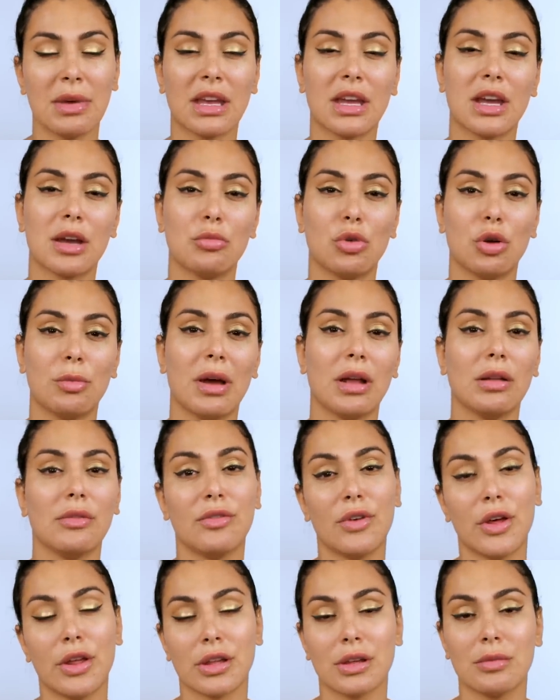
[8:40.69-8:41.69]
I care more about
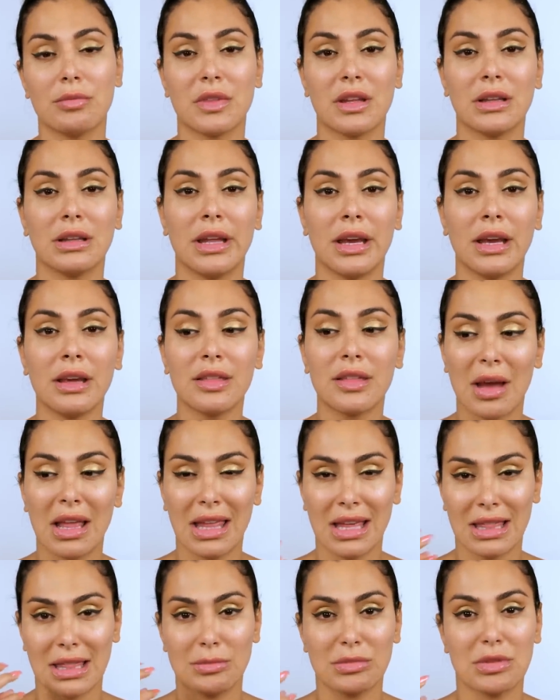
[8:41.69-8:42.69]
volume than length. I
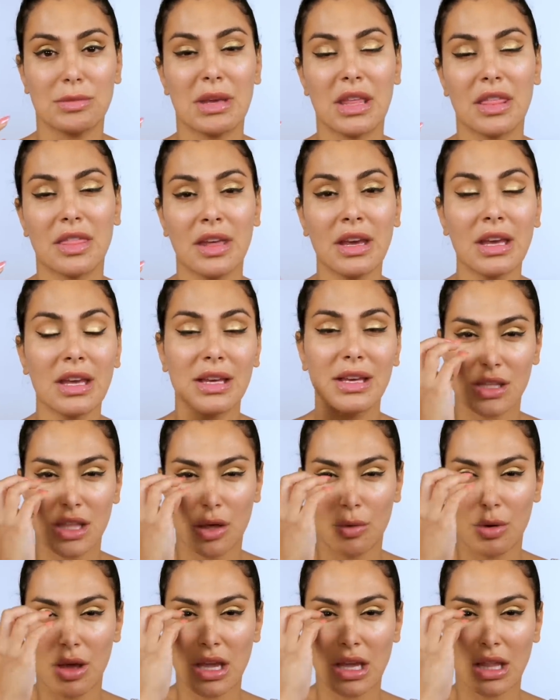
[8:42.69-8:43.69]
like them to be thick, so
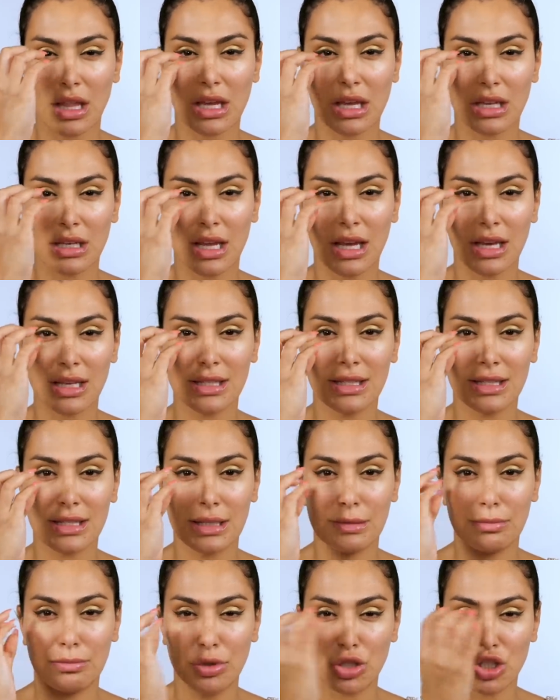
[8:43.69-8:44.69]
that way I get like a nice
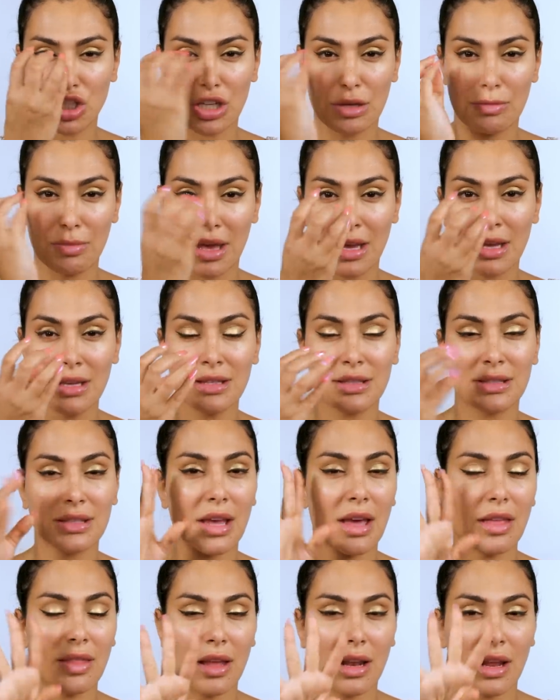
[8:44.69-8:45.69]
bushy base,
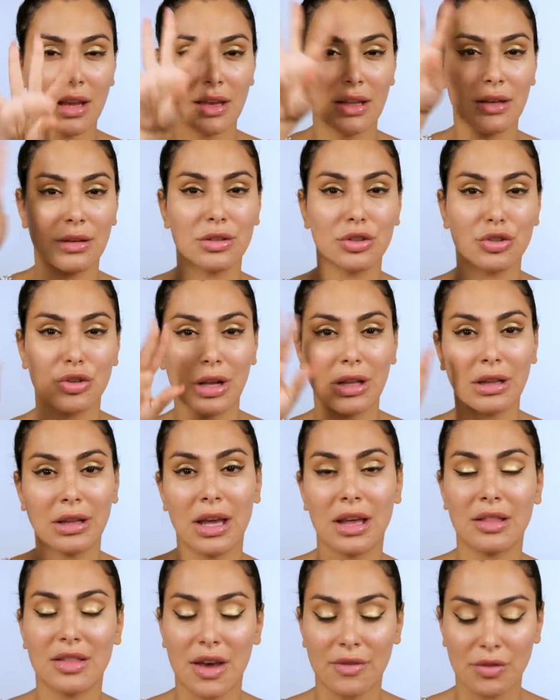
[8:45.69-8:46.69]
and then I can create
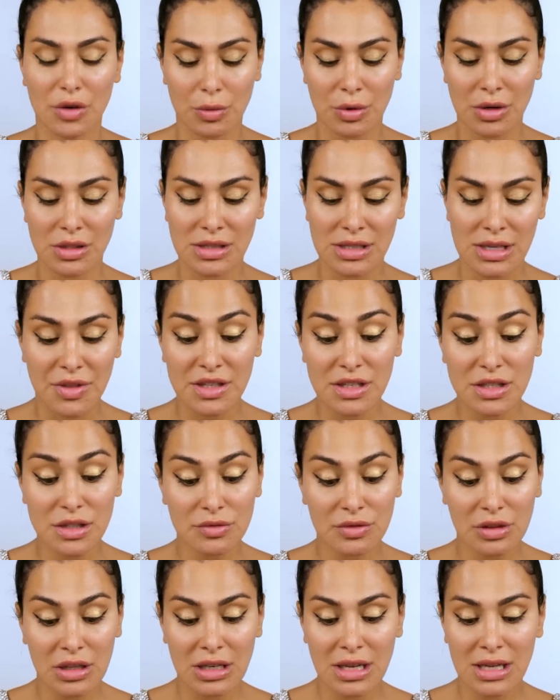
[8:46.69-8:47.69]
length afterwards. This is
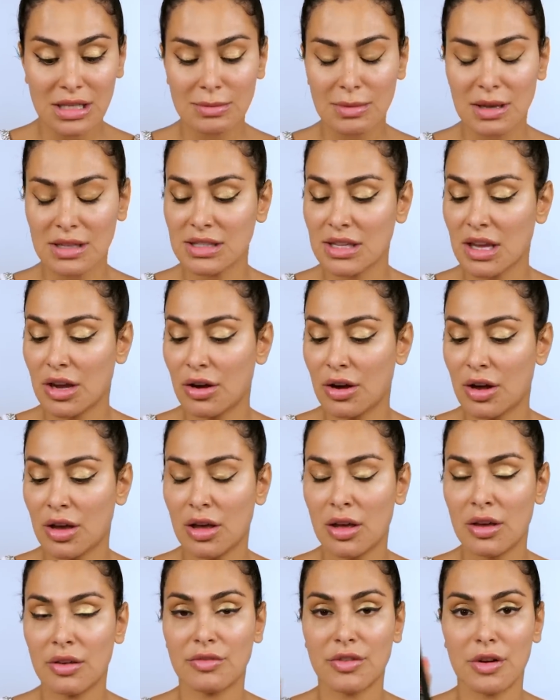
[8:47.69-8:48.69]
a really nice
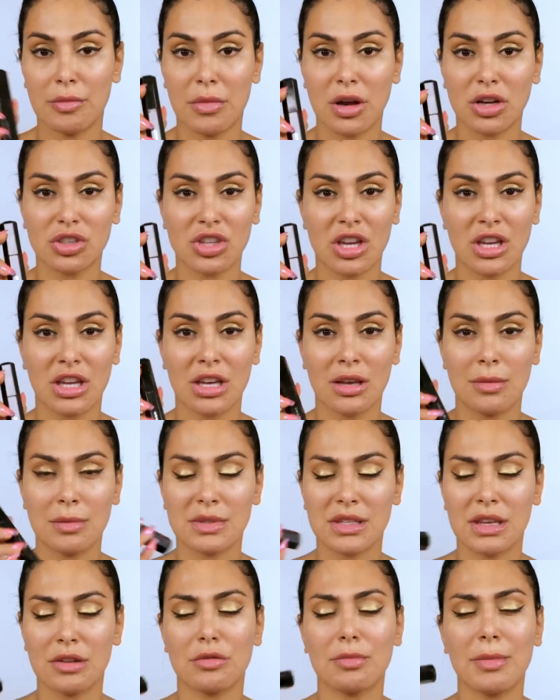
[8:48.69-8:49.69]
mascara from Marc
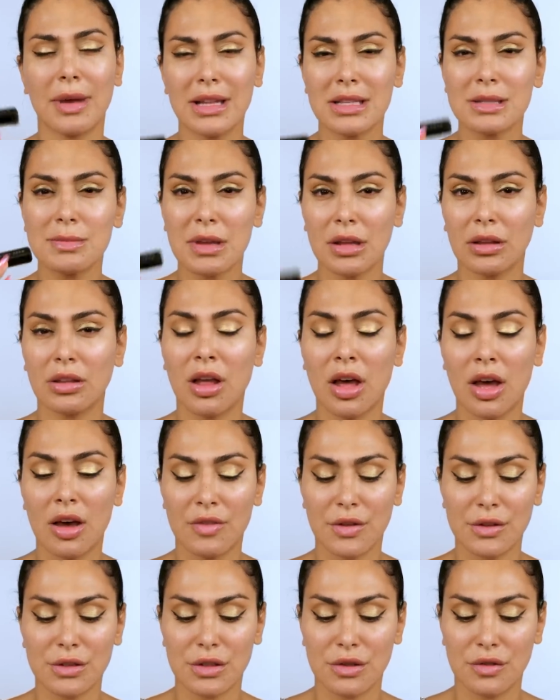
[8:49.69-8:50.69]
Jacobs. It reminds me a lot of
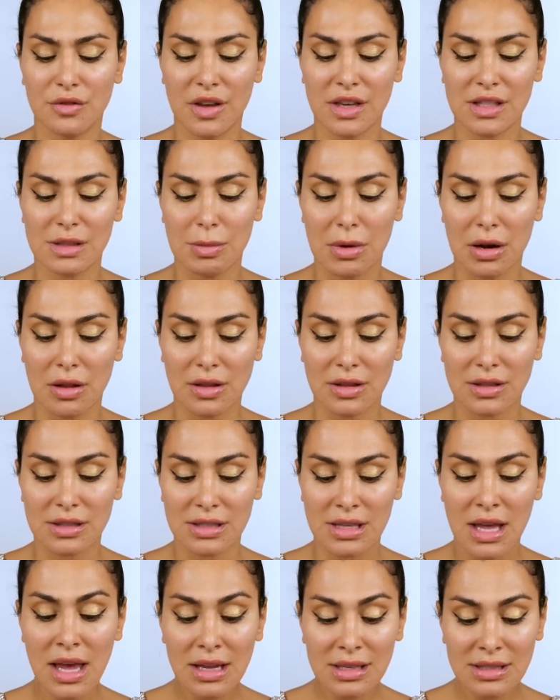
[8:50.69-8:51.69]
the Too Faced Better Than
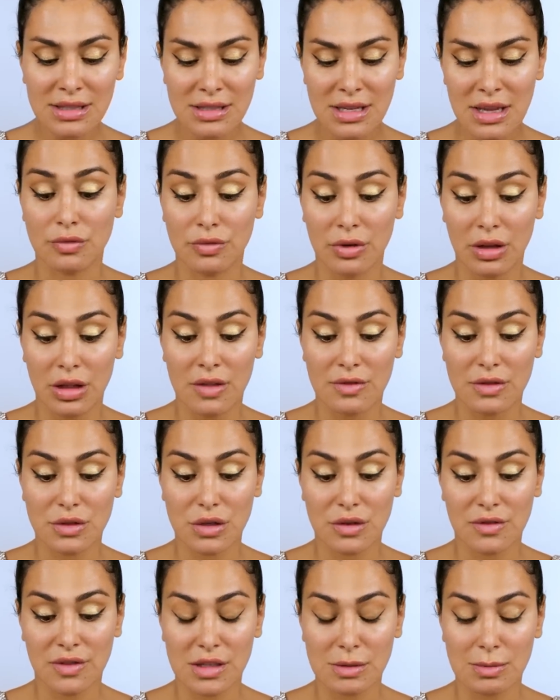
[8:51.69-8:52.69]
Sex. Really love the
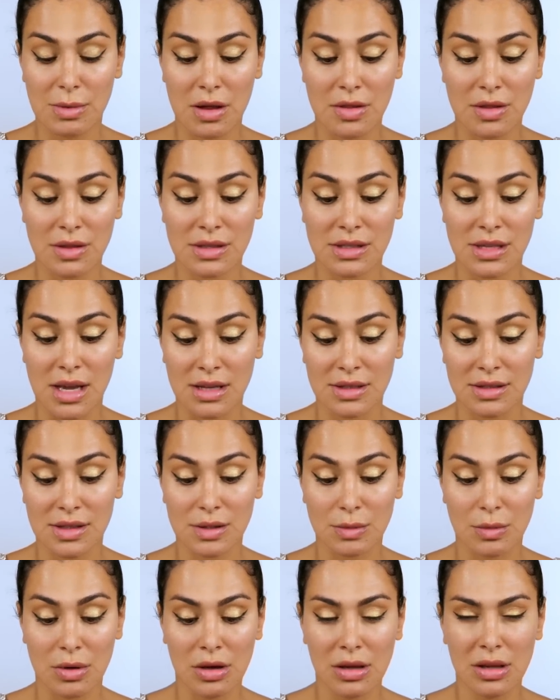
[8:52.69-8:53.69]
Too Faced Better Than Sex
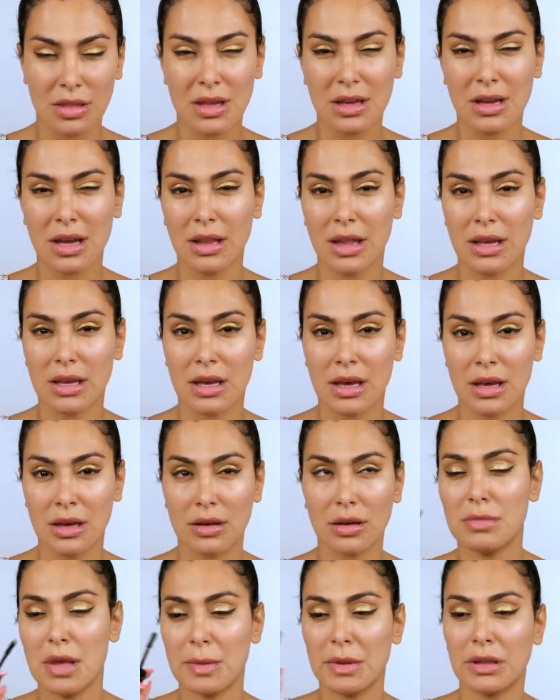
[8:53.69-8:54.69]
as well. I think I like
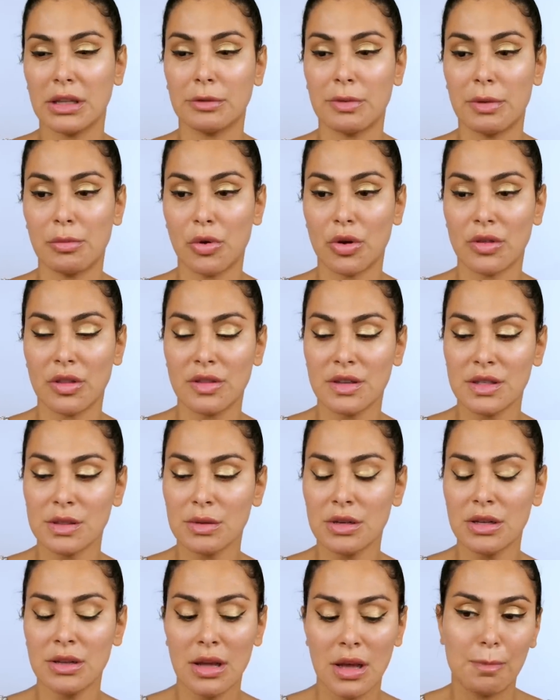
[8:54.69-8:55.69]
it maybe a little bit more than this
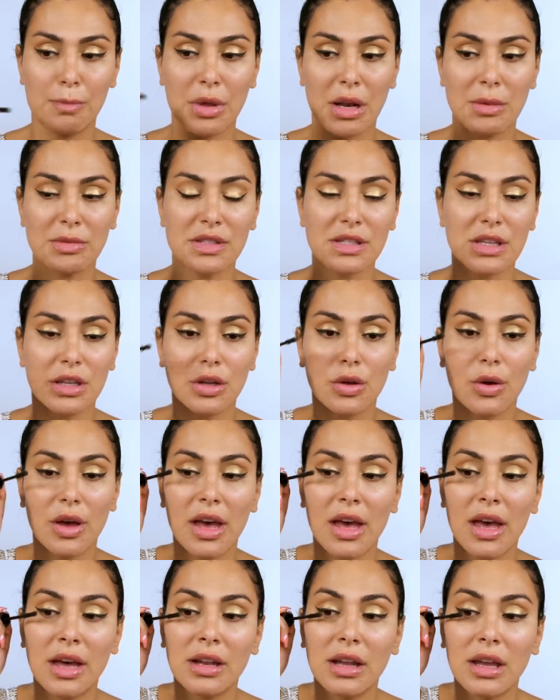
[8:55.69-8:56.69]
one, but I'm just gonna go
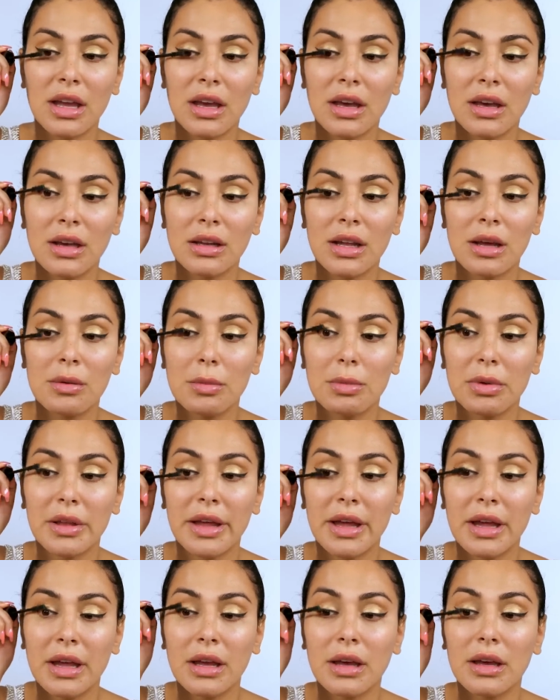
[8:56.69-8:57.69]
ahead and I'm
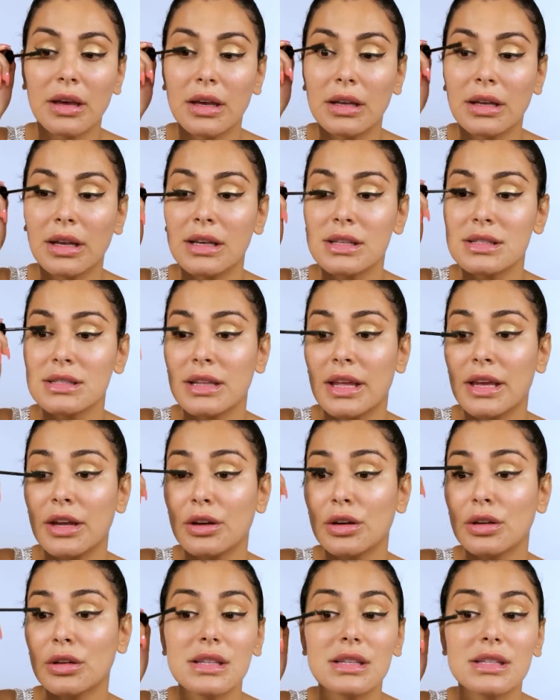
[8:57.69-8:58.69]
applying a nice
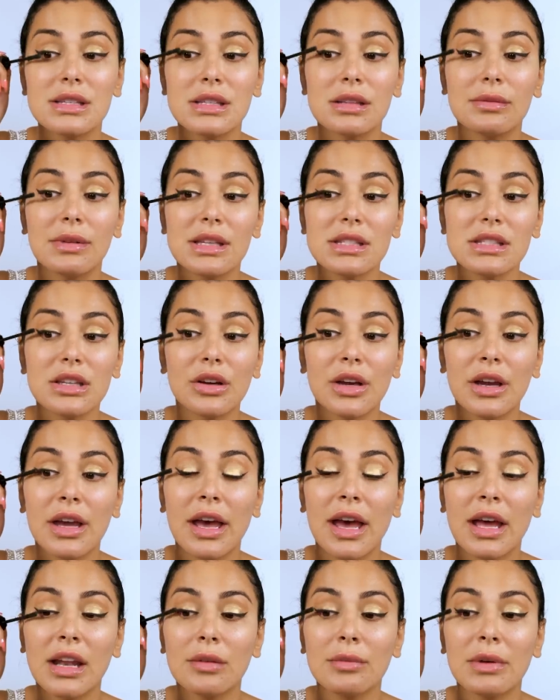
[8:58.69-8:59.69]
layer. This is the mascara I
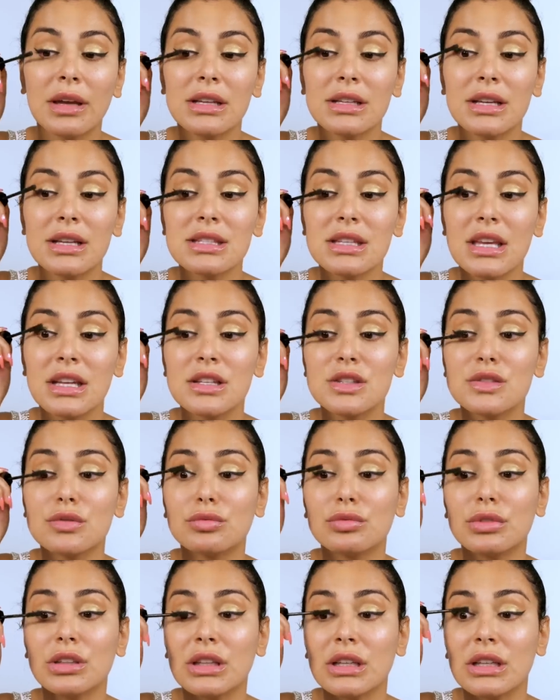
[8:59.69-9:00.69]
had at my desk. It is
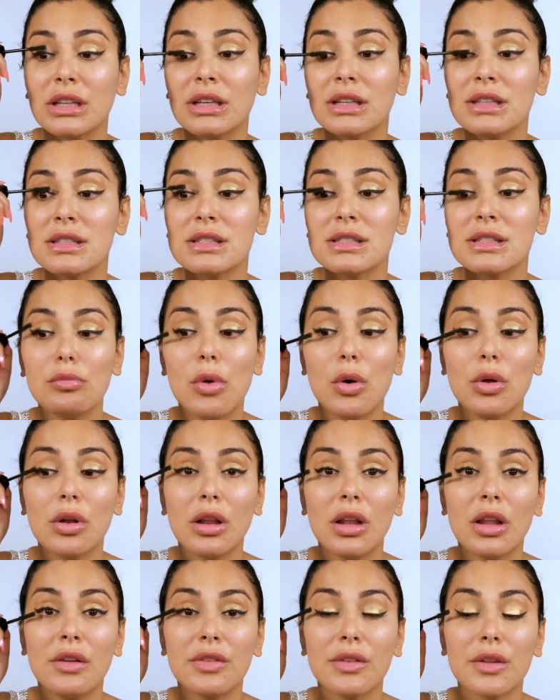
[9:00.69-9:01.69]
really nice.
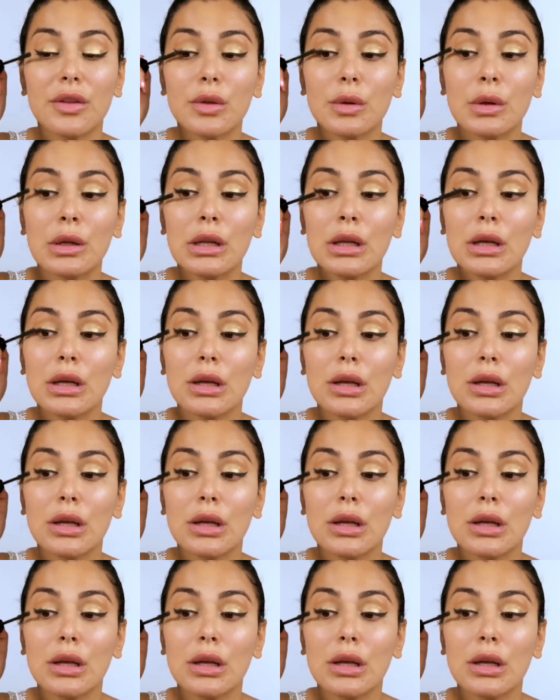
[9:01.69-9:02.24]
Mona loves this one.